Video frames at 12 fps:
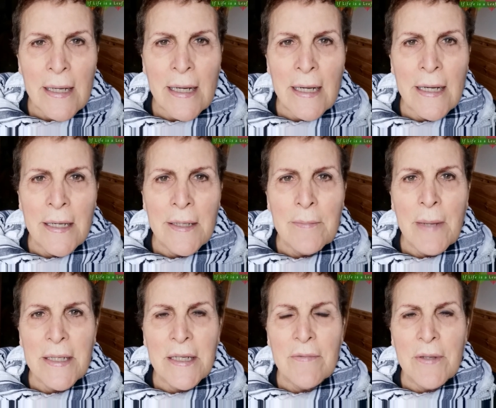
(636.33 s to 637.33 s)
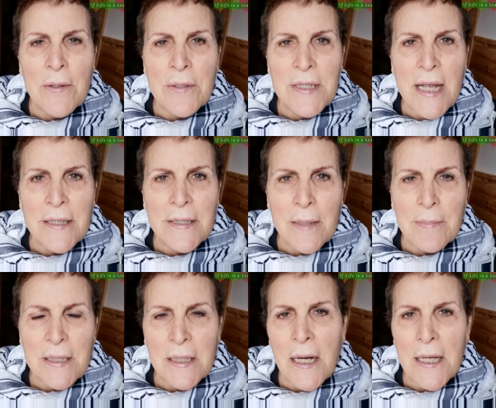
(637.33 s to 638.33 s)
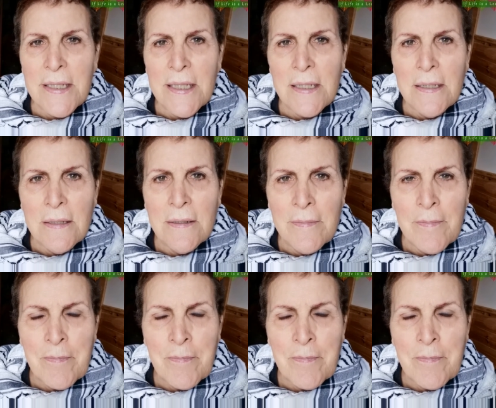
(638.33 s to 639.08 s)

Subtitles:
And many of those ended up in Gaza.